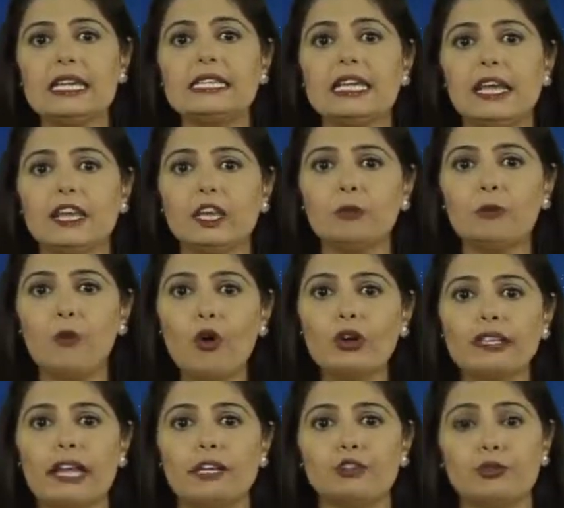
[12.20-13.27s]
Taking more
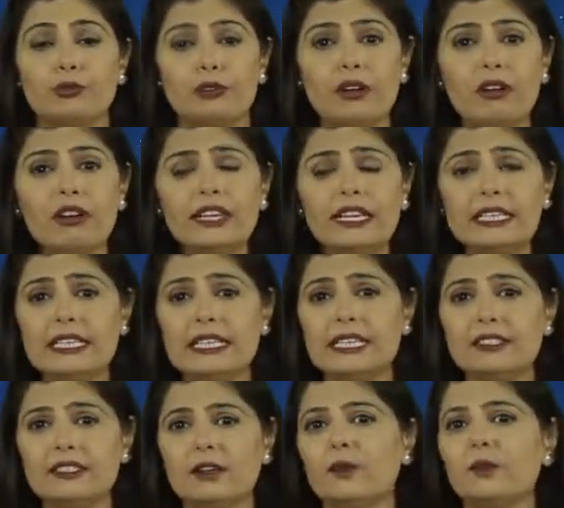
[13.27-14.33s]
than you really
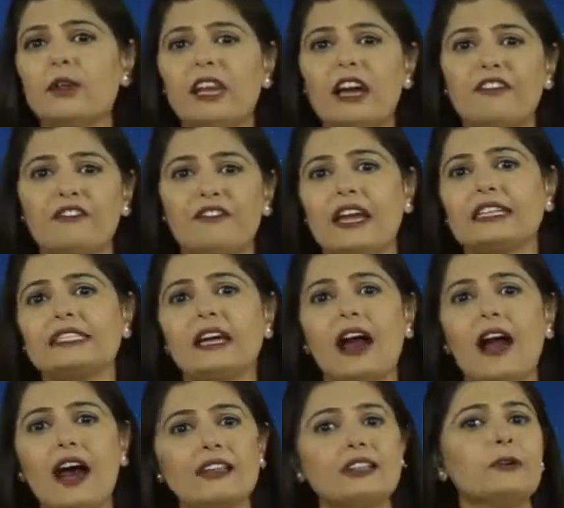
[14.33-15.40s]
need will affect
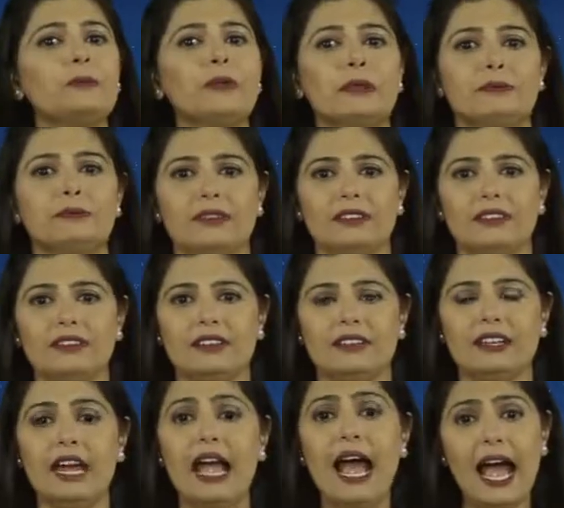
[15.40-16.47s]
other people,
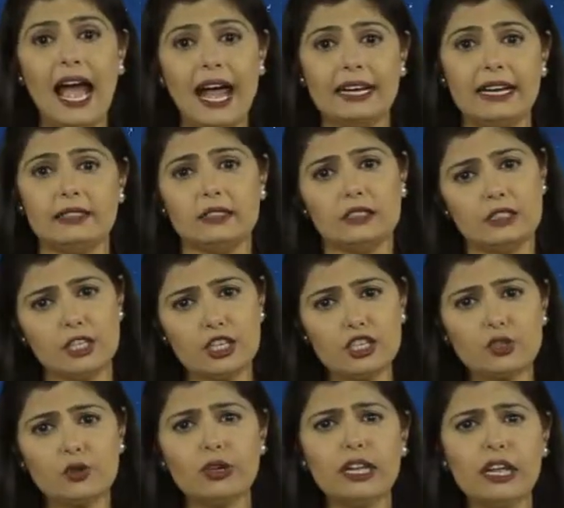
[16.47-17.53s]
and this
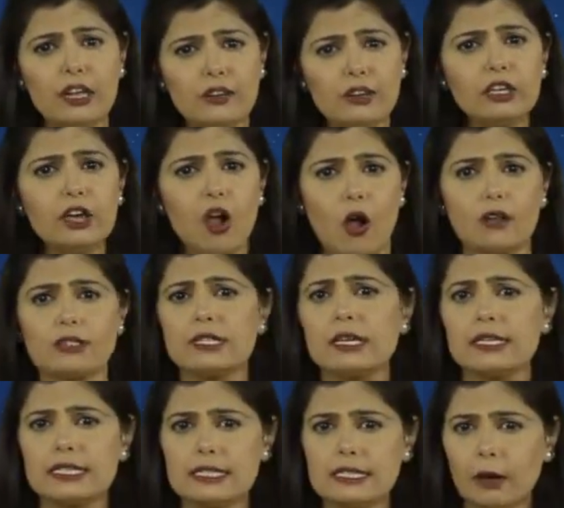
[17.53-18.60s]
could even cause
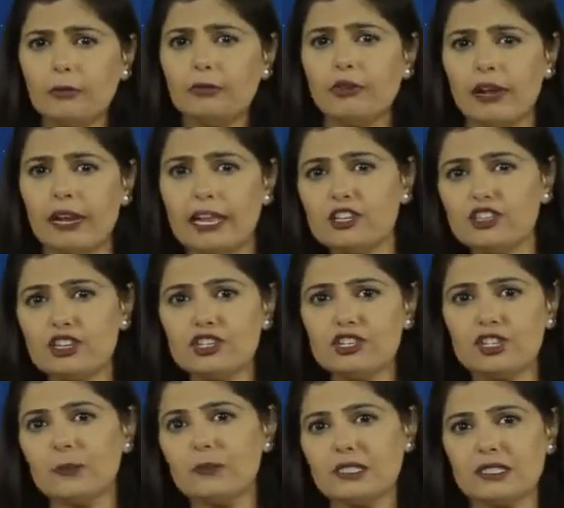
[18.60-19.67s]
some
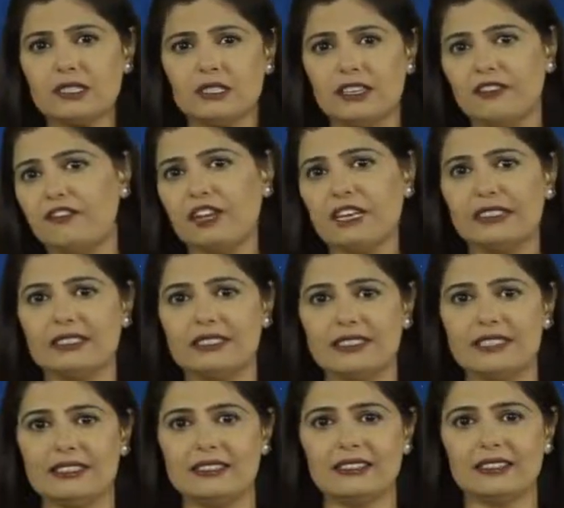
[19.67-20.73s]
relationships
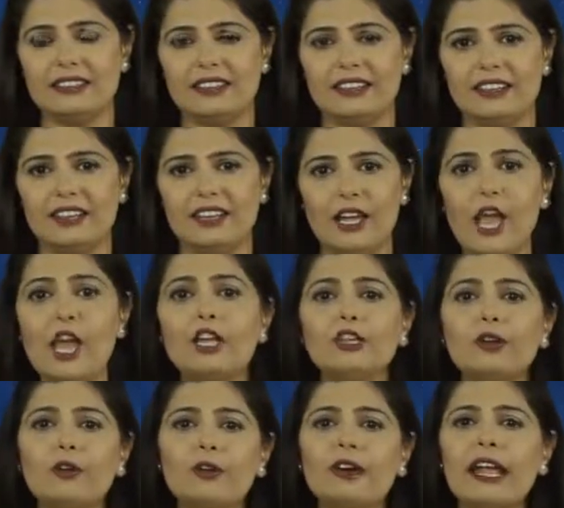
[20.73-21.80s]
difficulties.
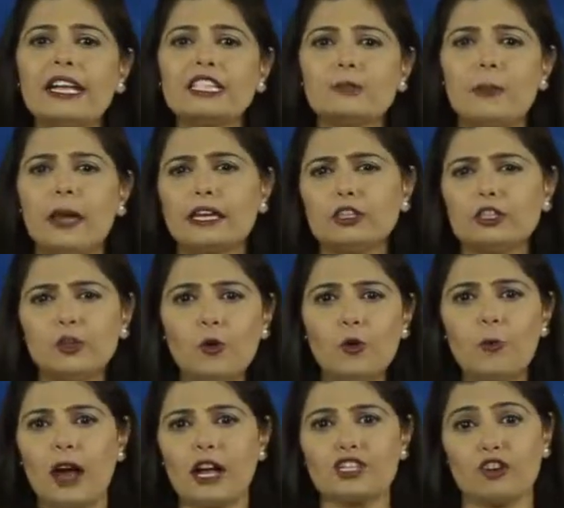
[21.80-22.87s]
You could expect too
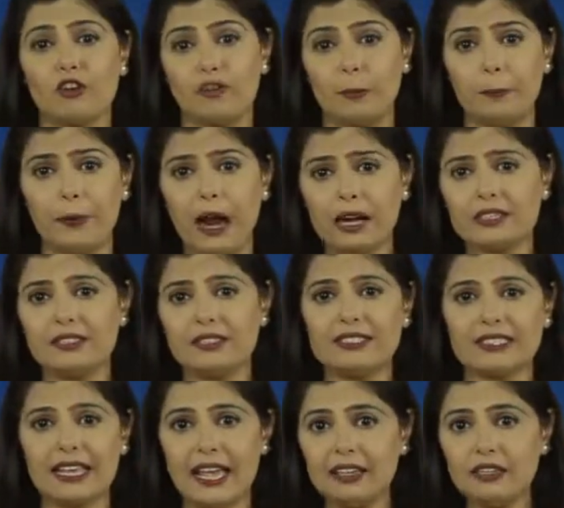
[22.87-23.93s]
much of a
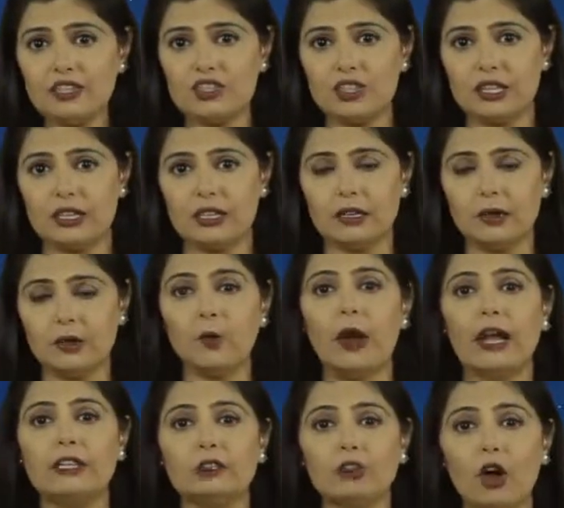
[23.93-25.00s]
partner's energy
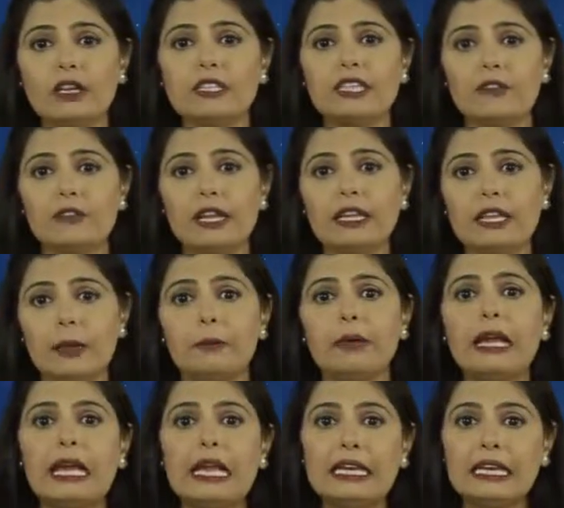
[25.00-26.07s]
while not giving them
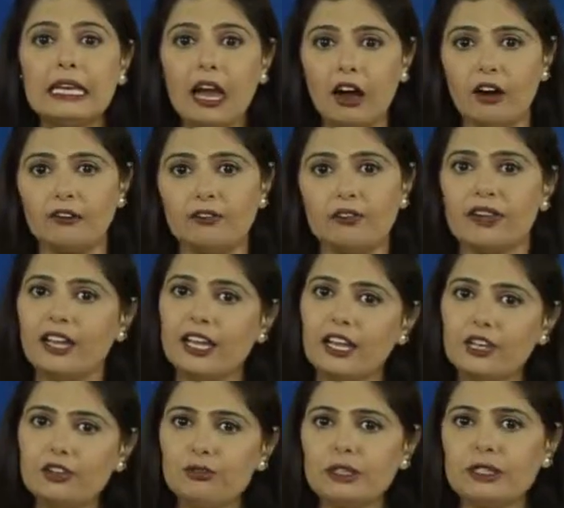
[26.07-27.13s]
enough
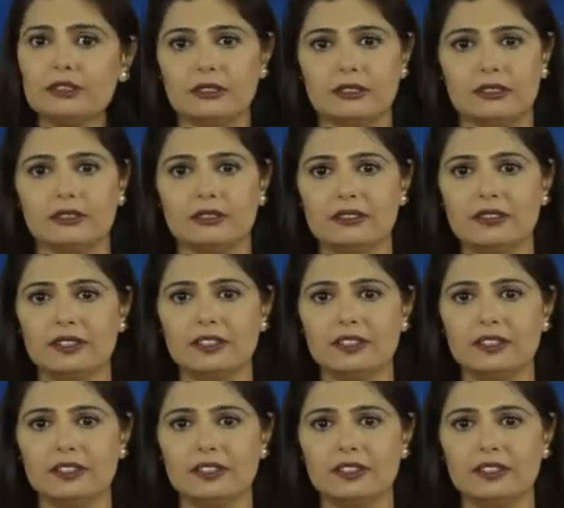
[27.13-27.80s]
in return.